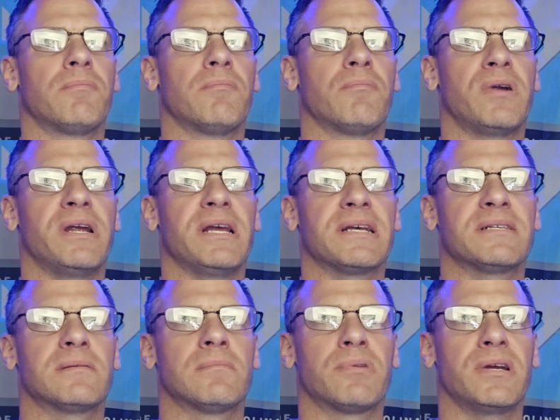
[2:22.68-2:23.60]
pretty
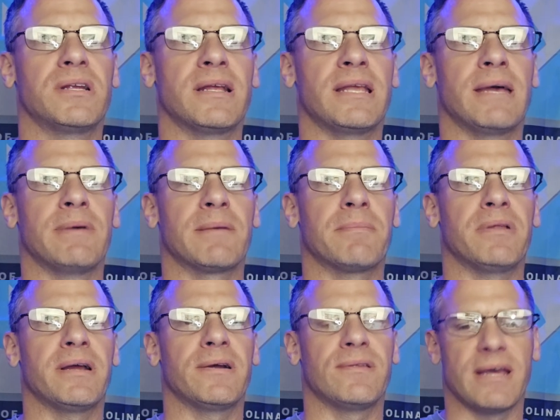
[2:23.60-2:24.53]
dynamic
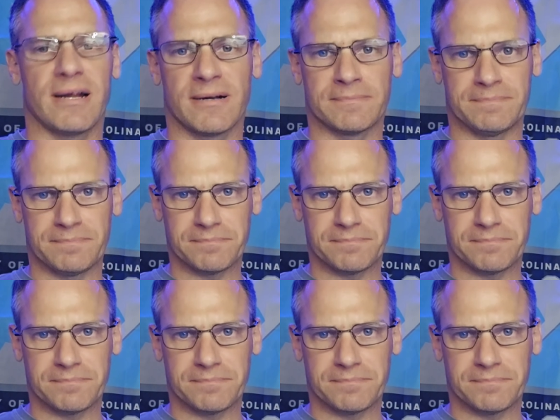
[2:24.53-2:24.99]
player there.